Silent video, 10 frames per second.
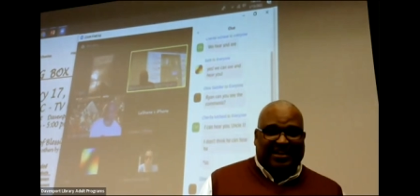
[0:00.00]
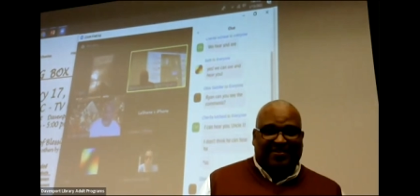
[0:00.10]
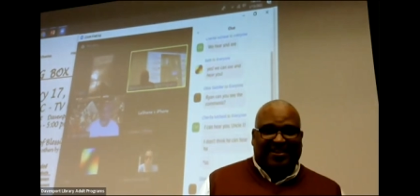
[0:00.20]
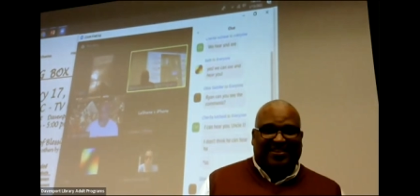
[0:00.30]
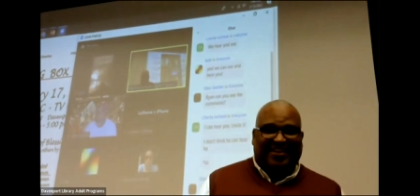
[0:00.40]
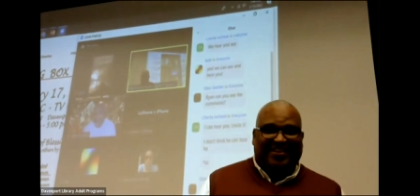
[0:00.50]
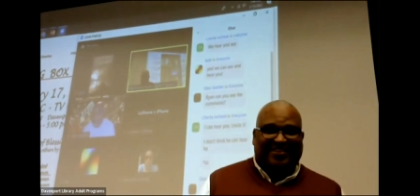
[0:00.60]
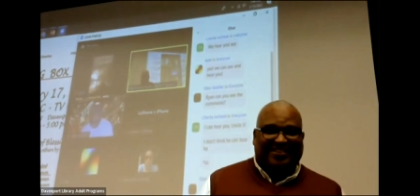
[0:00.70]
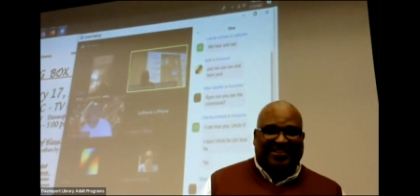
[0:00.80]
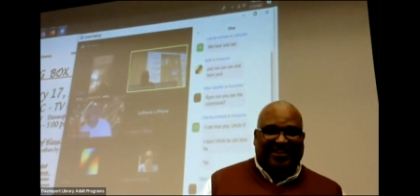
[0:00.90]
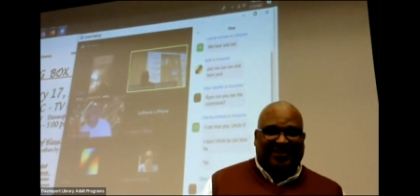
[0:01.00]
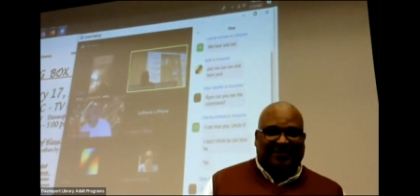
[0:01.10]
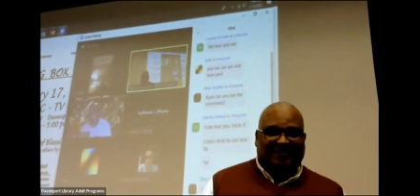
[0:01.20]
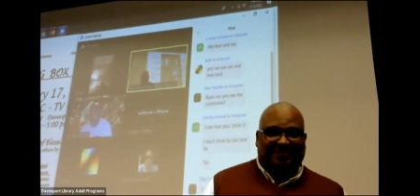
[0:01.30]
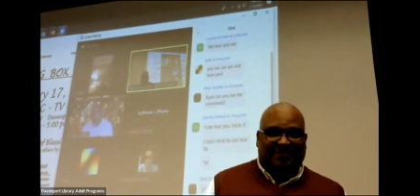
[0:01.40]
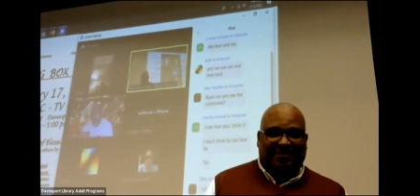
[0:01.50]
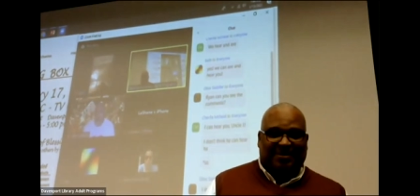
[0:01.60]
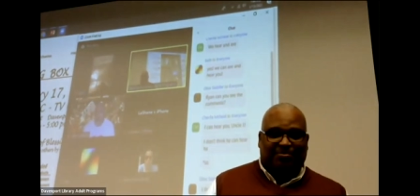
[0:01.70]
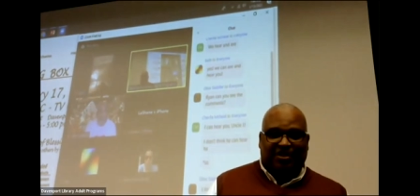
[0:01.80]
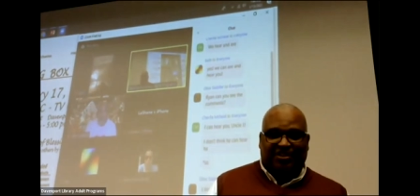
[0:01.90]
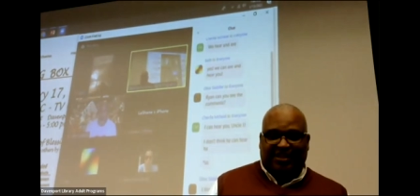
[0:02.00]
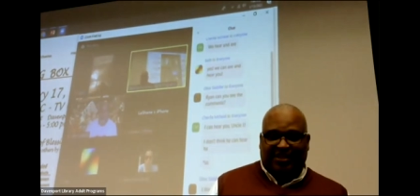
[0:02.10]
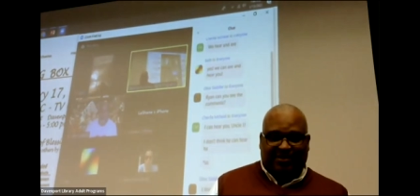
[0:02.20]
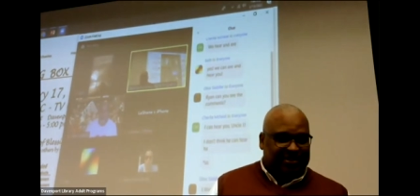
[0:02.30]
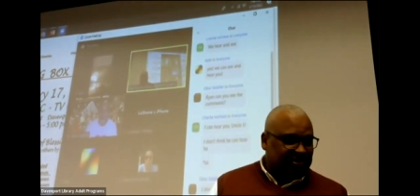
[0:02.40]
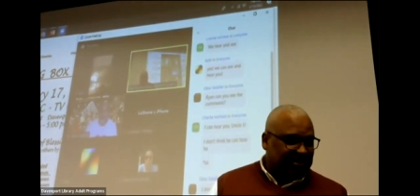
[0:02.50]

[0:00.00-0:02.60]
else have anything to share? I appreciate you all